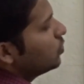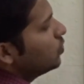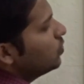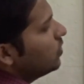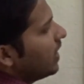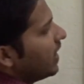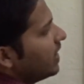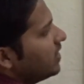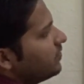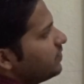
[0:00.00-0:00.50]

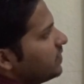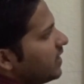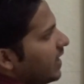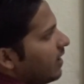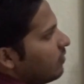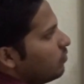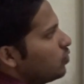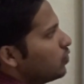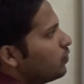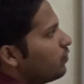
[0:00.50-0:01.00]
2 and we
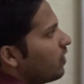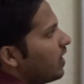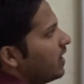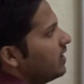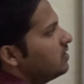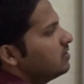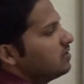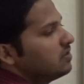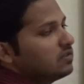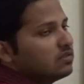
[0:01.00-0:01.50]
have to
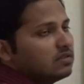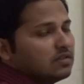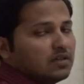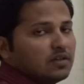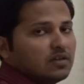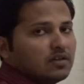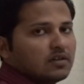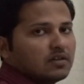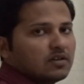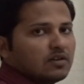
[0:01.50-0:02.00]
find the
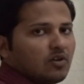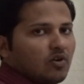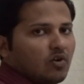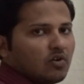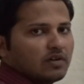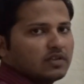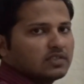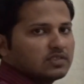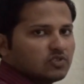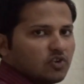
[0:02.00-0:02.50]

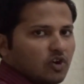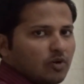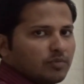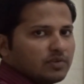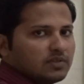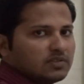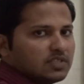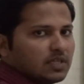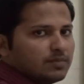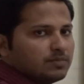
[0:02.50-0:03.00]
longest
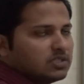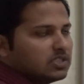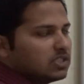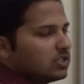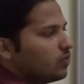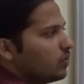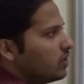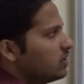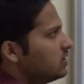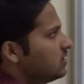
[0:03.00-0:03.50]
common
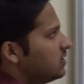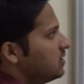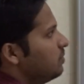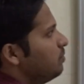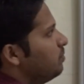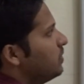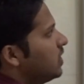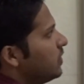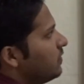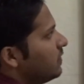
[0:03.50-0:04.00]
subsequence
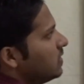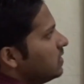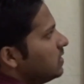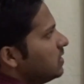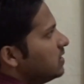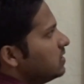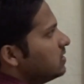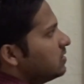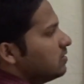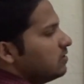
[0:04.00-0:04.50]
between
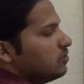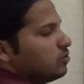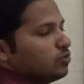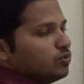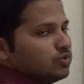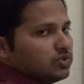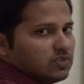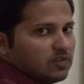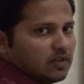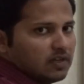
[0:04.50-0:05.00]
these
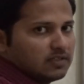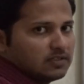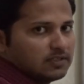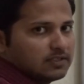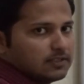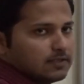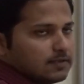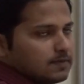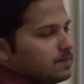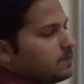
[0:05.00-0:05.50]
two
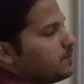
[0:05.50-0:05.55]
strings.